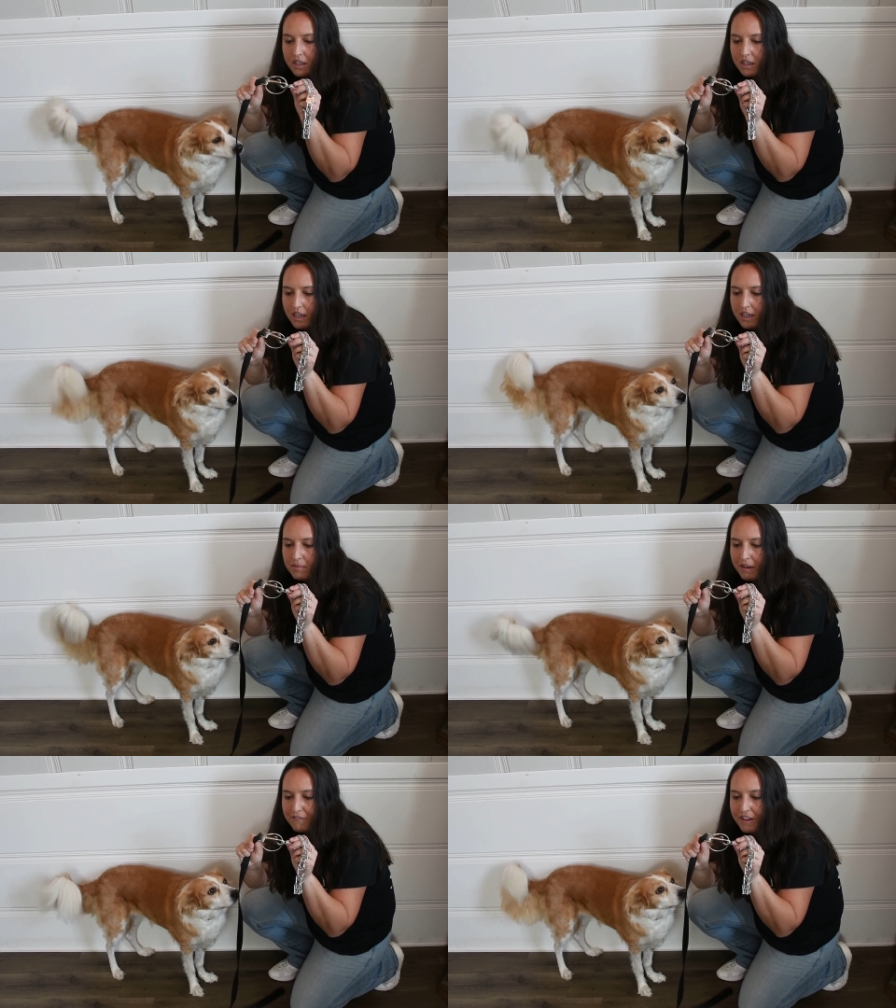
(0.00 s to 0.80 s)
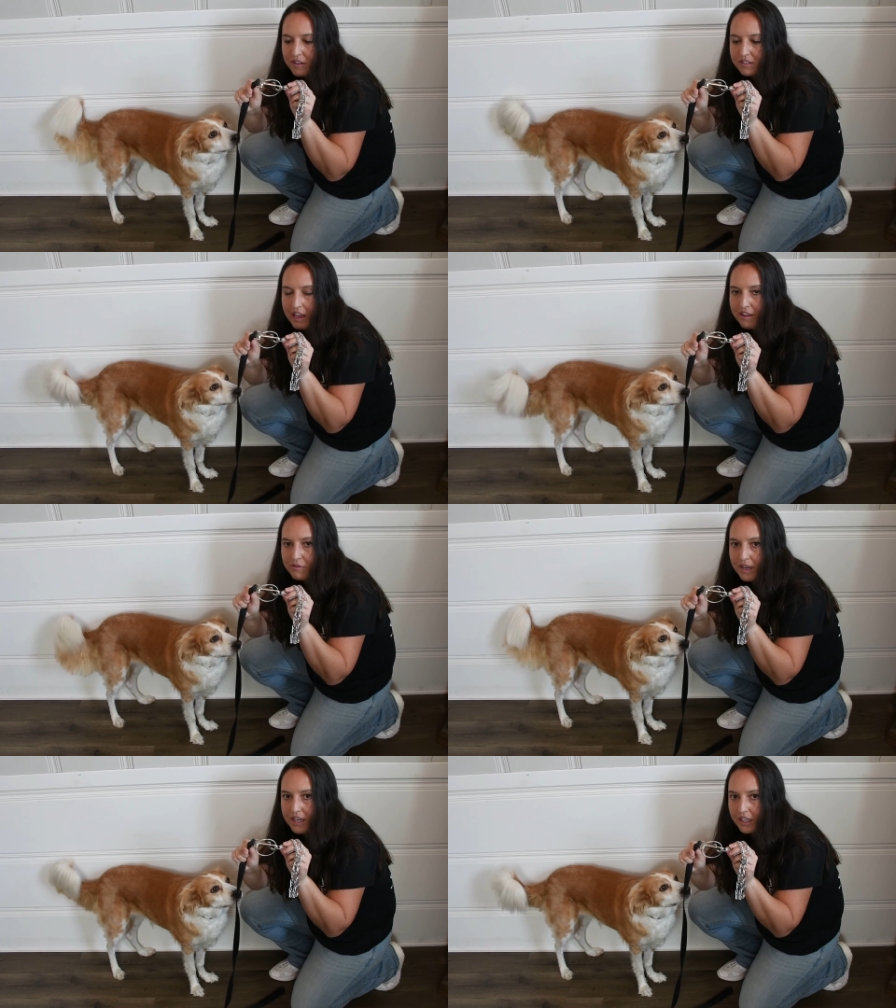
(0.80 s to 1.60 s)
my fail-safe
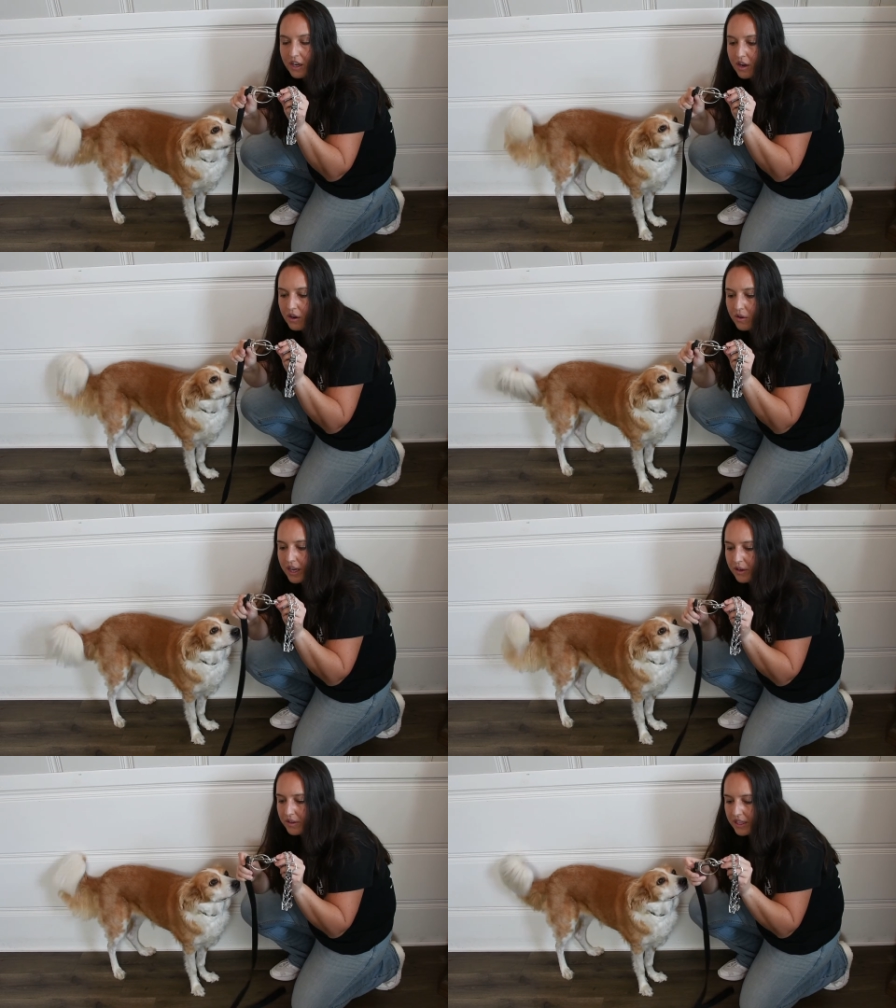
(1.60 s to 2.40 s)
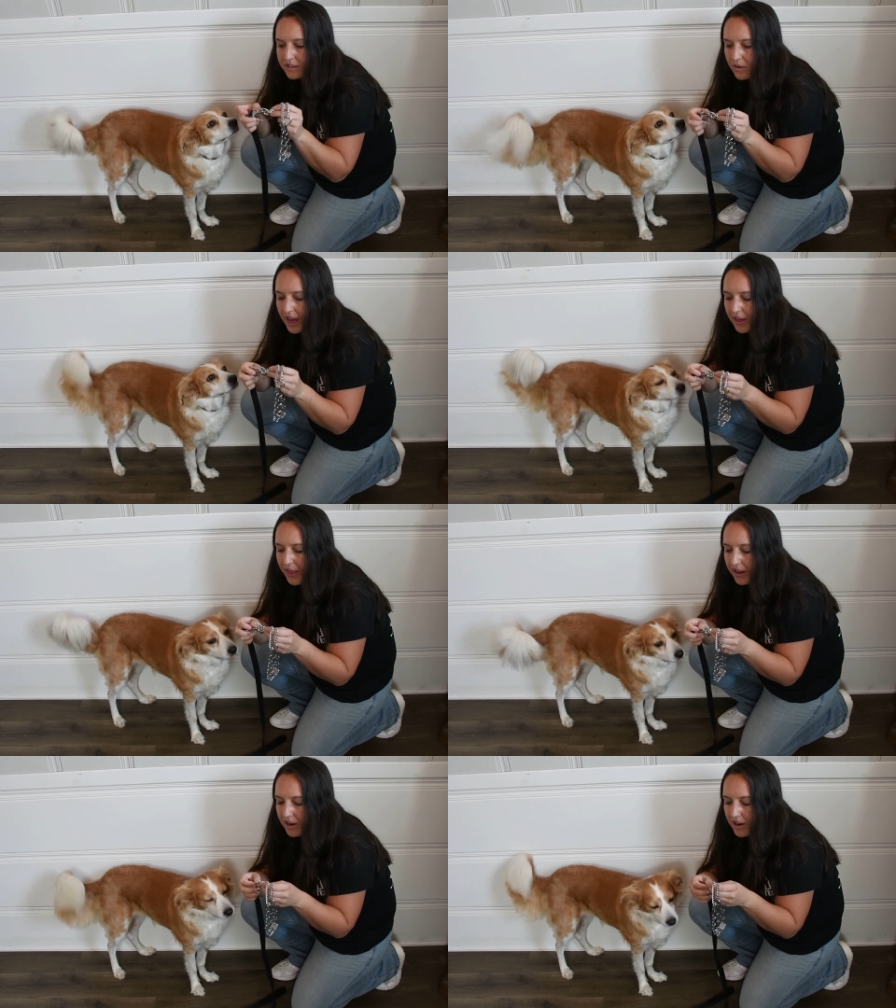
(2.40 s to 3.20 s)
ready to go. I don't need to add
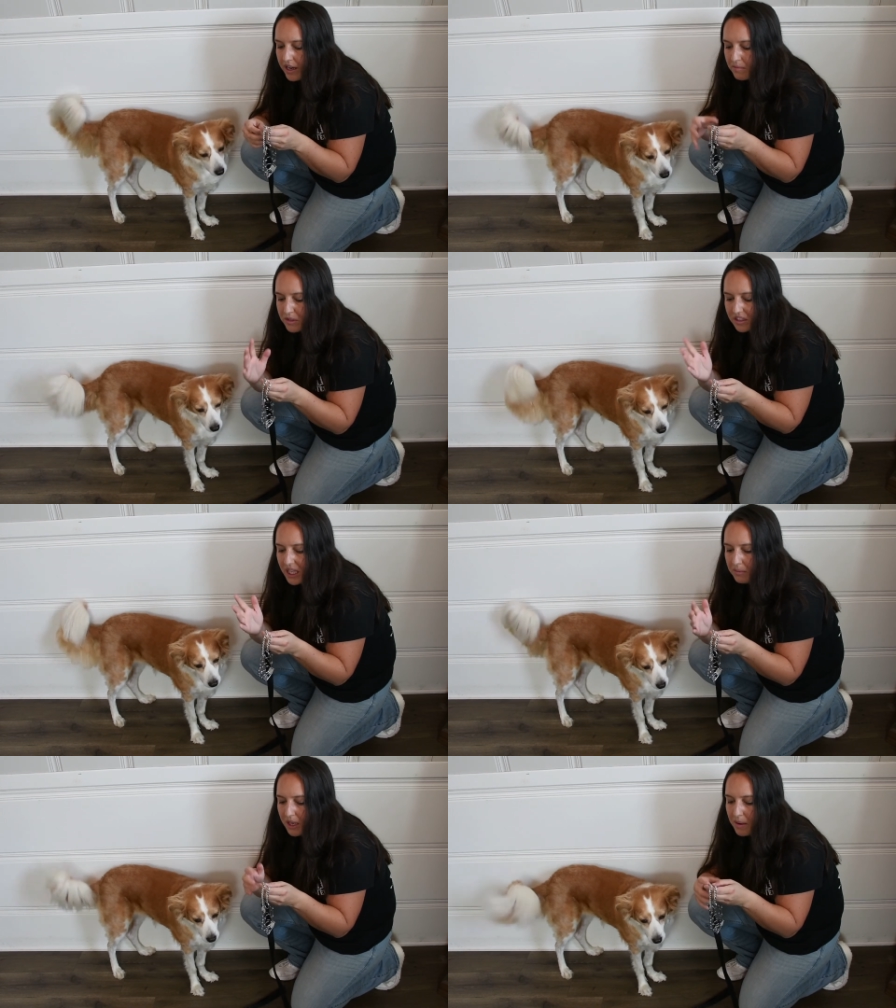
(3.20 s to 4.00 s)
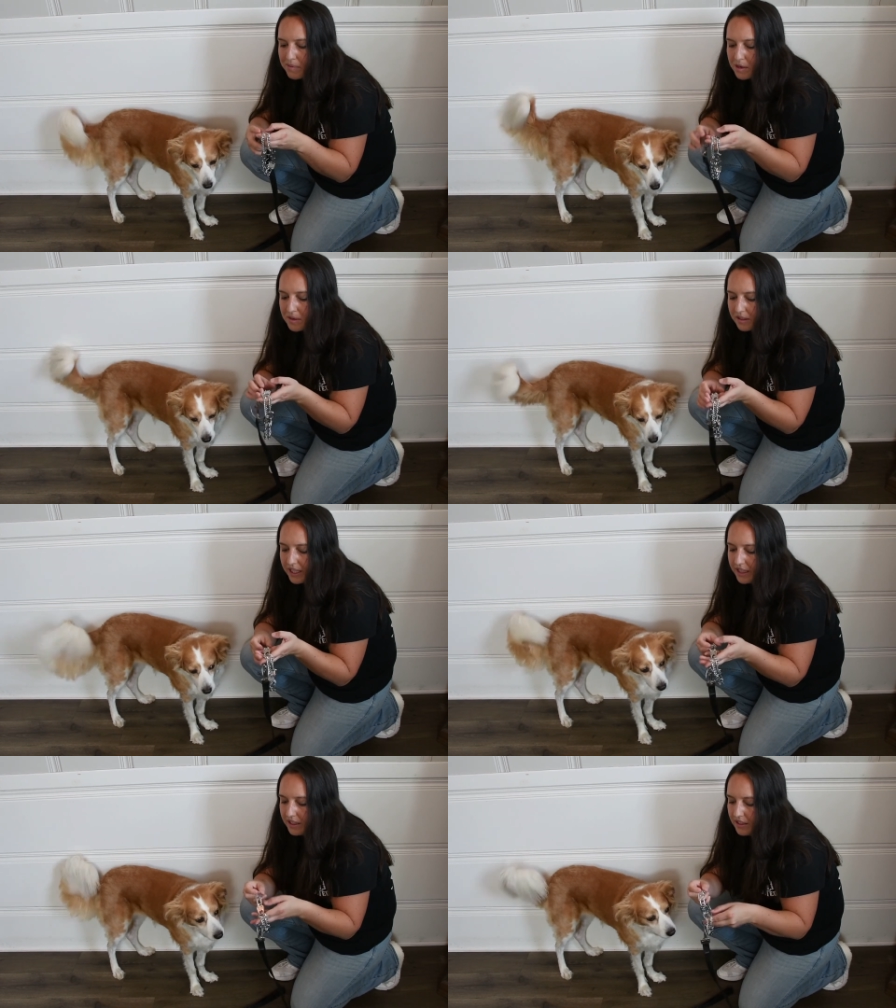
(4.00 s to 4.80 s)
that on. I'm just going to keep that on
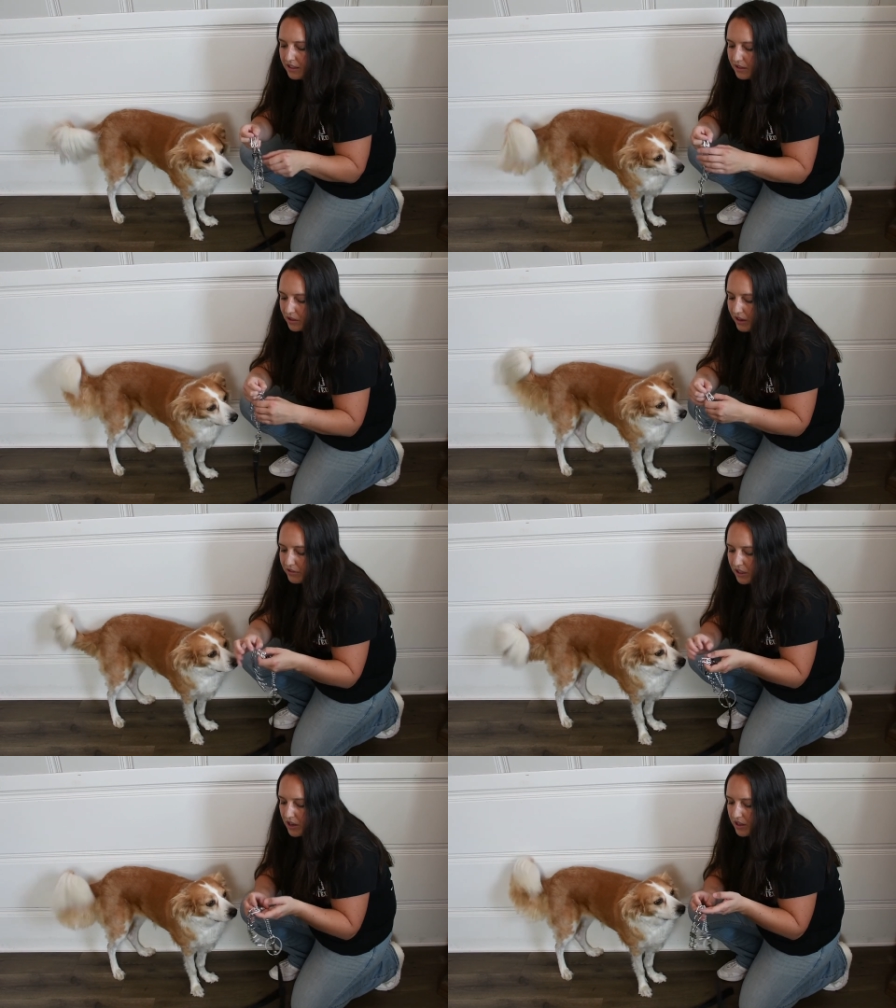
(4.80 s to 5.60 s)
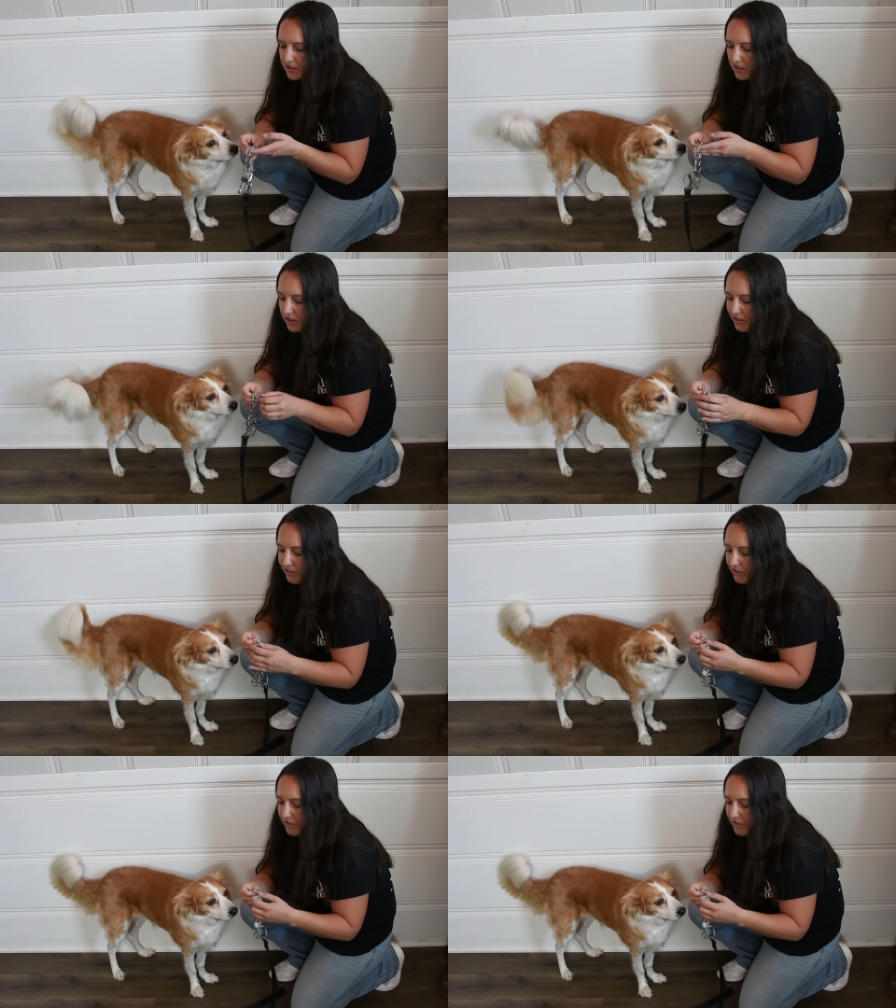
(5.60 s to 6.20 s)
permanently. I don't have to constantly,